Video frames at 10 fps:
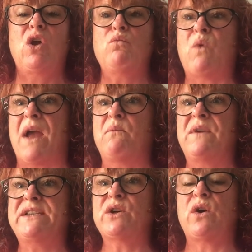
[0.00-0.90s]
When
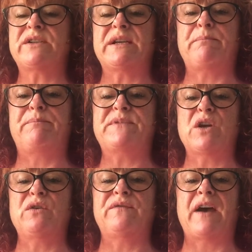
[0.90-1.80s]
we docked at
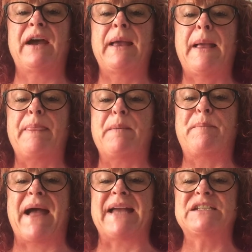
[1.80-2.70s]
Dover, the
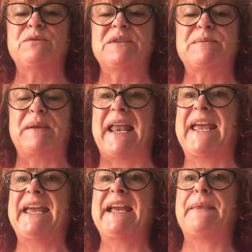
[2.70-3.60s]
band was
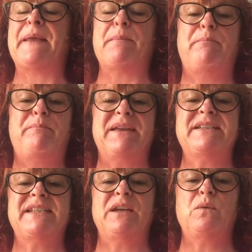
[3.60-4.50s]
playing and the
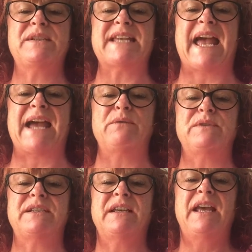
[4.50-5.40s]
bunting was
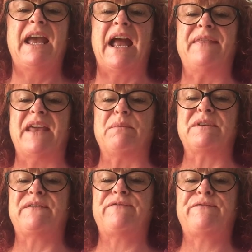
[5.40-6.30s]
out, and there were
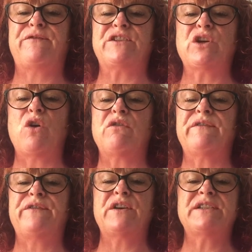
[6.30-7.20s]

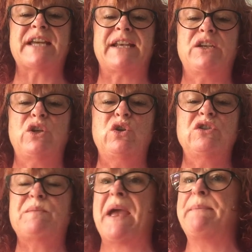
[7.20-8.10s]
photographers and
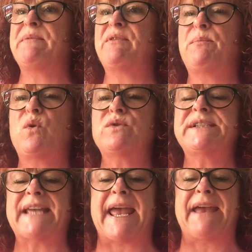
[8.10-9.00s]
newspaper
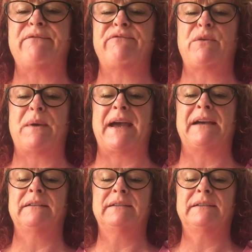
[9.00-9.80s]
reporters everywhere.